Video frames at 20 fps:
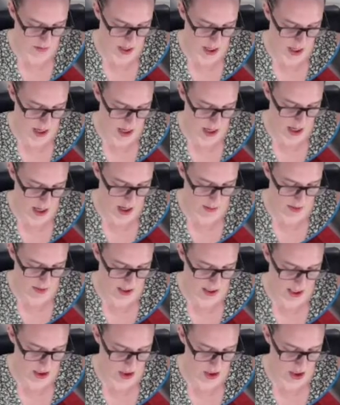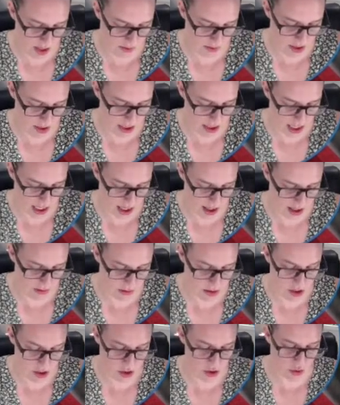but in case you haven't seen it, there
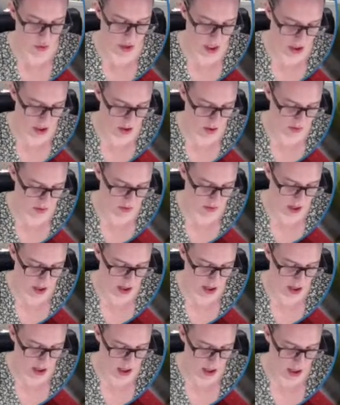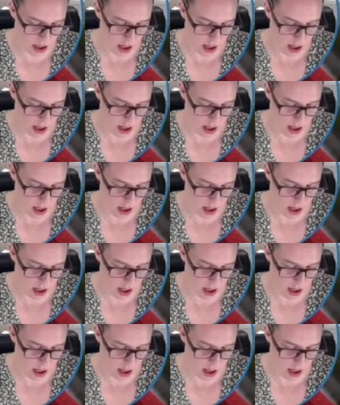is a joining offer.